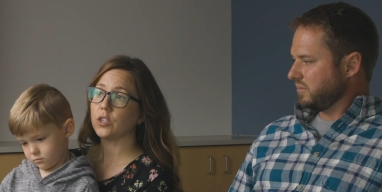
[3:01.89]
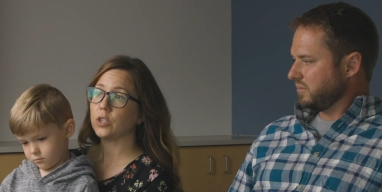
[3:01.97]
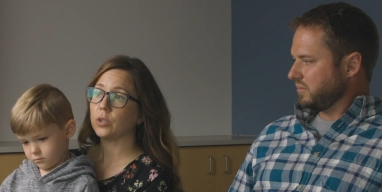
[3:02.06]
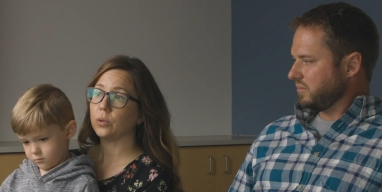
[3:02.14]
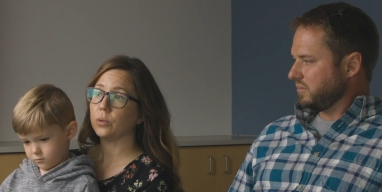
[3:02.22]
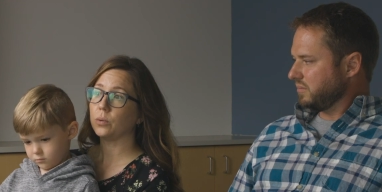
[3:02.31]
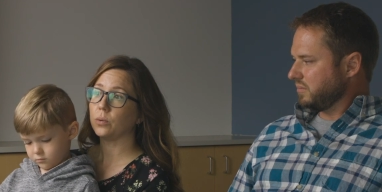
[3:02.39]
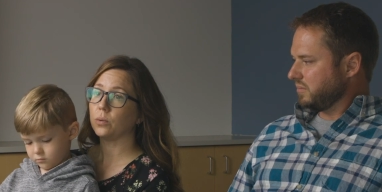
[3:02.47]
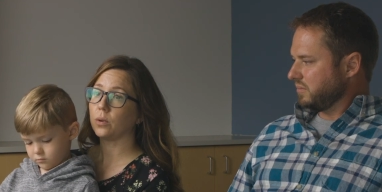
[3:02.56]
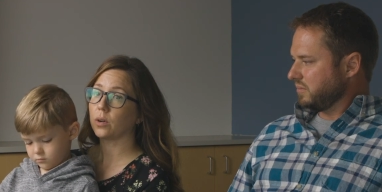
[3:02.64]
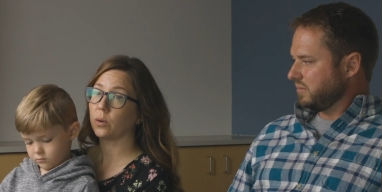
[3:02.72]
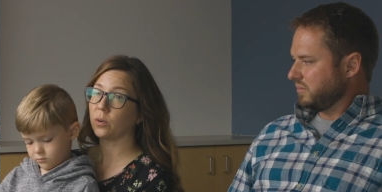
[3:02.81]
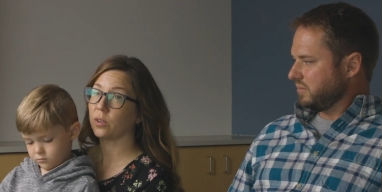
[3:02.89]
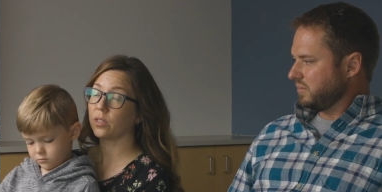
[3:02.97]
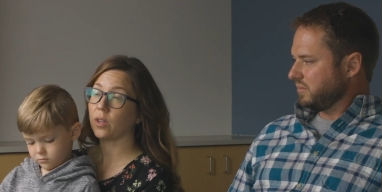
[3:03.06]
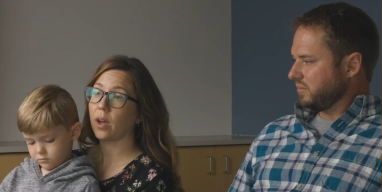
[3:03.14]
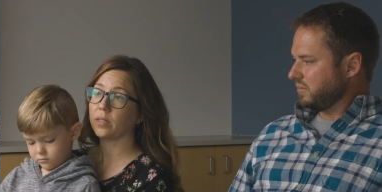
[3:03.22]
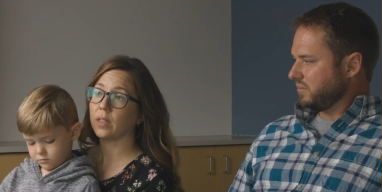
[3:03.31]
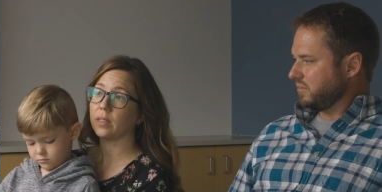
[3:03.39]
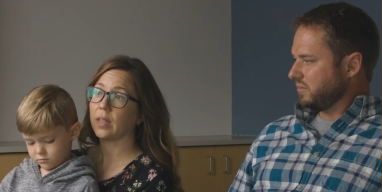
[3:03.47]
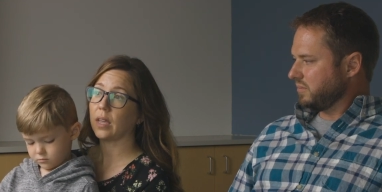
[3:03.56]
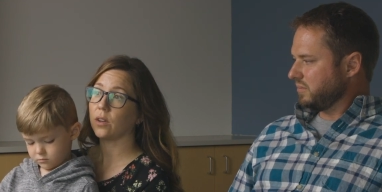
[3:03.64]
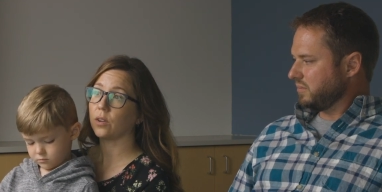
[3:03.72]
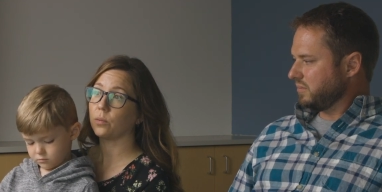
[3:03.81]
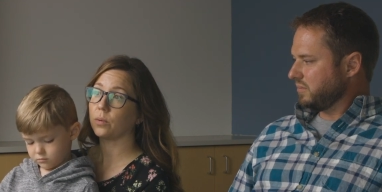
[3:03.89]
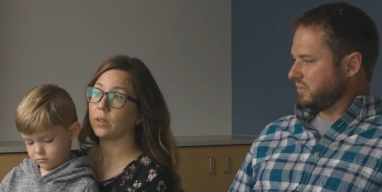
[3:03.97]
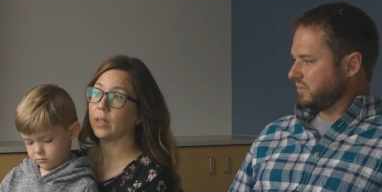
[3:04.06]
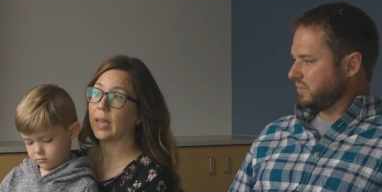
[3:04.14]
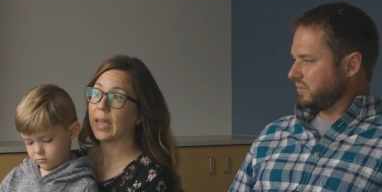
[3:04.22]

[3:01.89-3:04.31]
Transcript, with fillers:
Speaker 1: to or, or, thought that they could really